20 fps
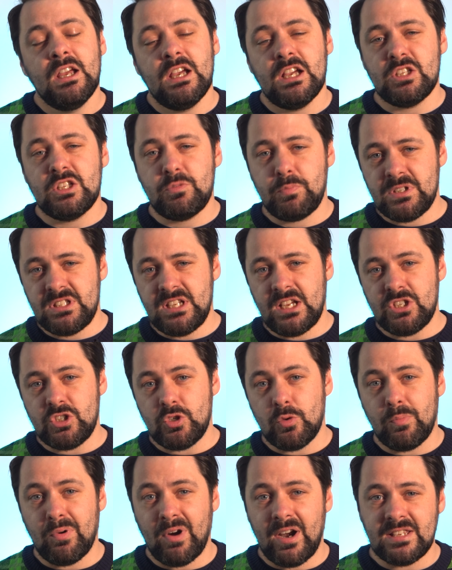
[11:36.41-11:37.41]
as
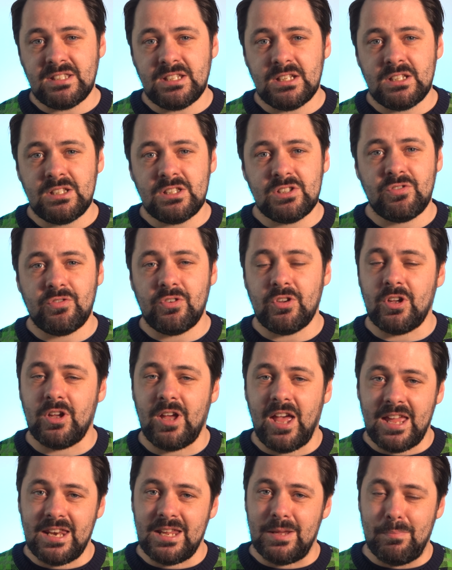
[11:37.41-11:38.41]
potential presents for
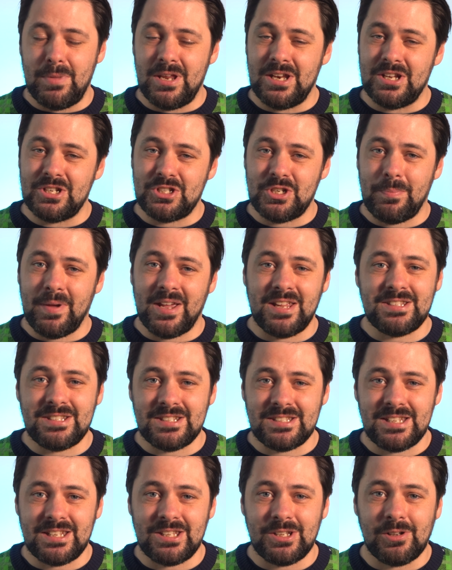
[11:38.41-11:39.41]
any miniature
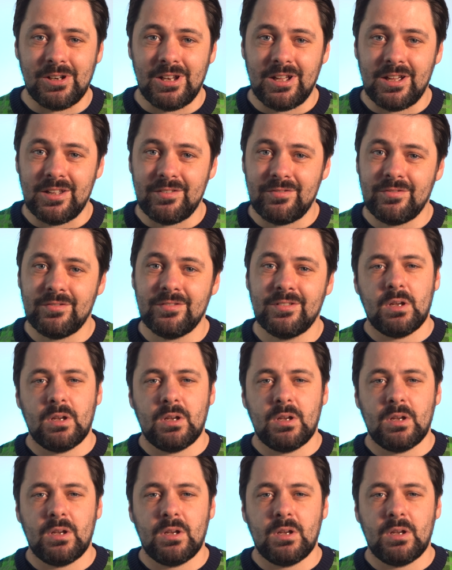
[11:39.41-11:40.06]
painters in your life.